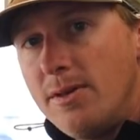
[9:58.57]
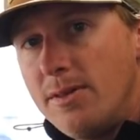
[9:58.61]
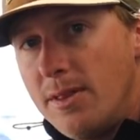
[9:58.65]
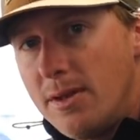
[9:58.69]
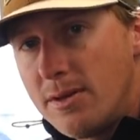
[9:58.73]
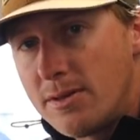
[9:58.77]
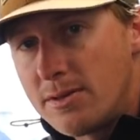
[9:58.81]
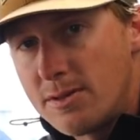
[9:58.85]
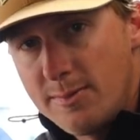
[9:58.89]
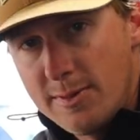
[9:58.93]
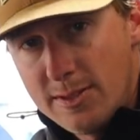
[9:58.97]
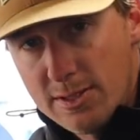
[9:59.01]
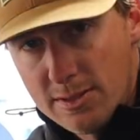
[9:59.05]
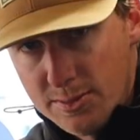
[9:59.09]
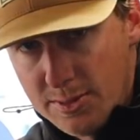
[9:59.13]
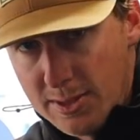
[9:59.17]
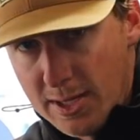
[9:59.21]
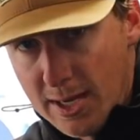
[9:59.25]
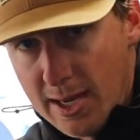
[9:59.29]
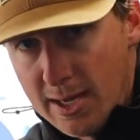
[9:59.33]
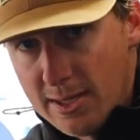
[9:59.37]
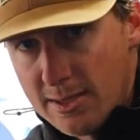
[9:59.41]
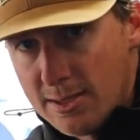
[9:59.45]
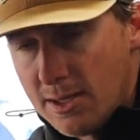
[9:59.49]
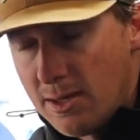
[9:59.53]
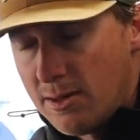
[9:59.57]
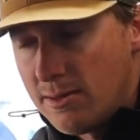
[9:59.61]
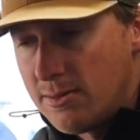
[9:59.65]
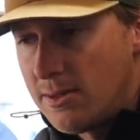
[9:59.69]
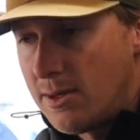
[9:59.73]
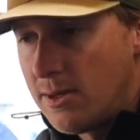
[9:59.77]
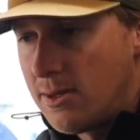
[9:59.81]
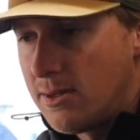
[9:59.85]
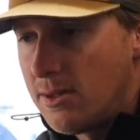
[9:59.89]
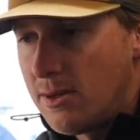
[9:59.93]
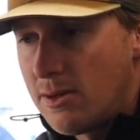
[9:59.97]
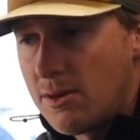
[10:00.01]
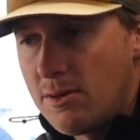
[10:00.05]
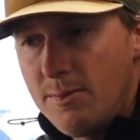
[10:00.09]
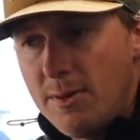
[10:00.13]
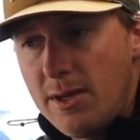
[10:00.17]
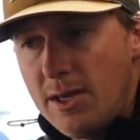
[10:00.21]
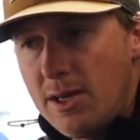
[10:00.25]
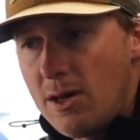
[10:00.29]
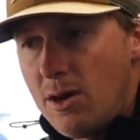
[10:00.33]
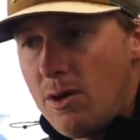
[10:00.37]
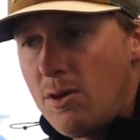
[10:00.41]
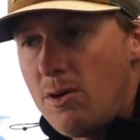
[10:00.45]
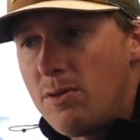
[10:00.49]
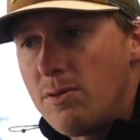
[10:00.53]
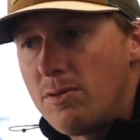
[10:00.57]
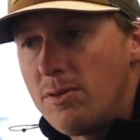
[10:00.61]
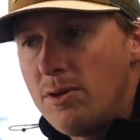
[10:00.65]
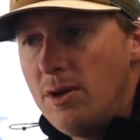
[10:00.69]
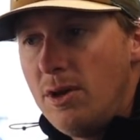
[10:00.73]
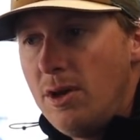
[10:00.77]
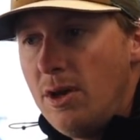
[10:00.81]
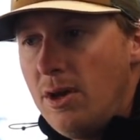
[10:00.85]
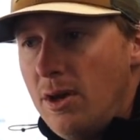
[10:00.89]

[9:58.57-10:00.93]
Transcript: There's going to be some giants caught there. They're going to be caught